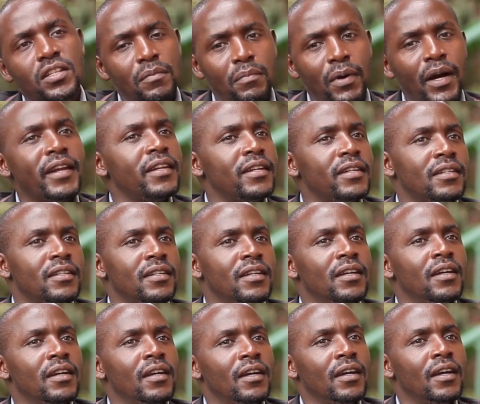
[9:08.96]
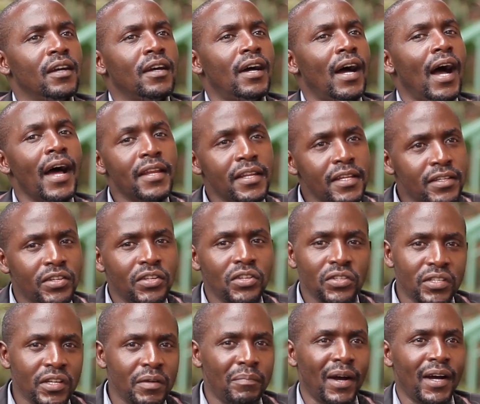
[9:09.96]
burden, and it
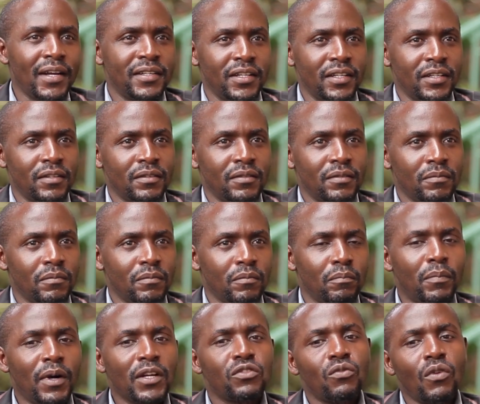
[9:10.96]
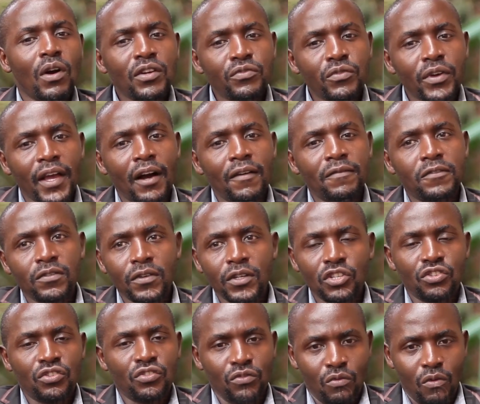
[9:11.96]
is a burden. But what we have to
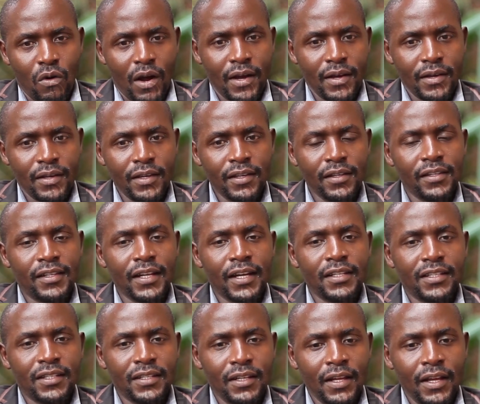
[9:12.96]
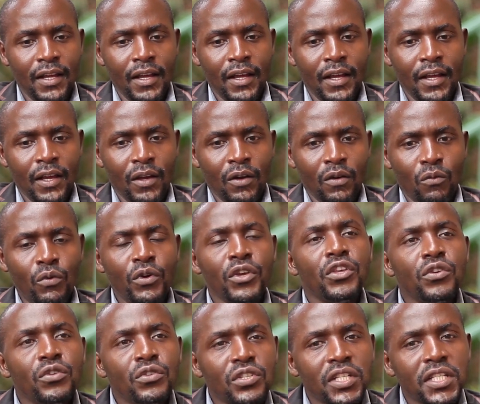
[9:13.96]
ensure is that we
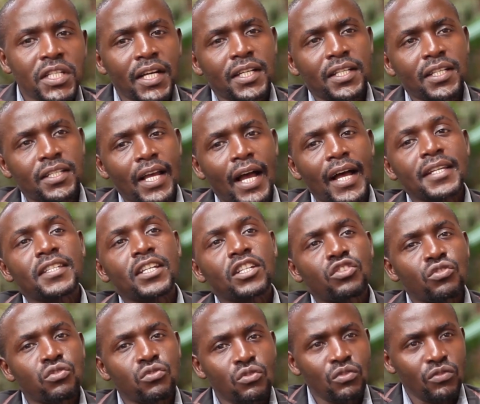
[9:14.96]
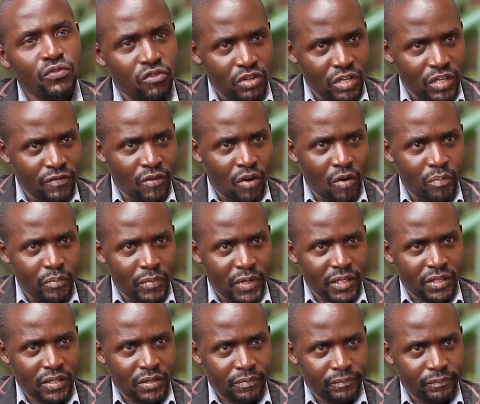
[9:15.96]
use tax as a tool for
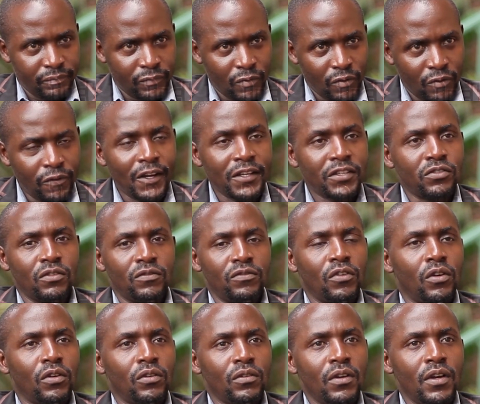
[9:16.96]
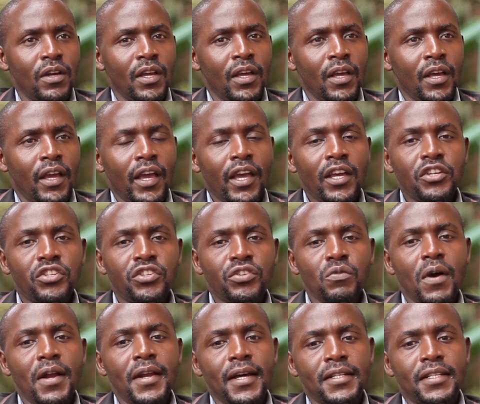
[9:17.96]
development. First of all,
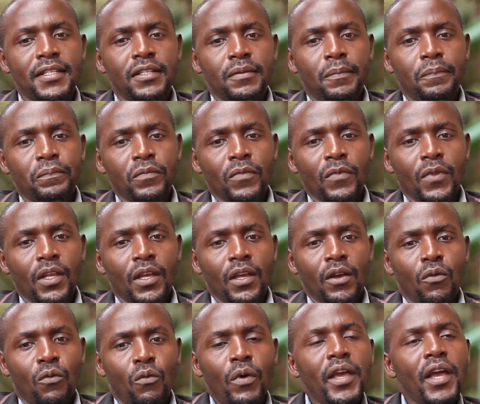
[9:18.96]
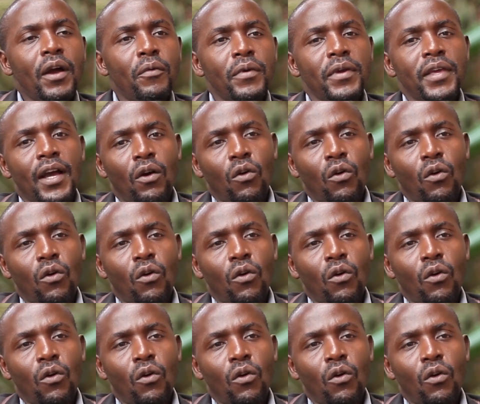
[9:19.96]
ensure that where we are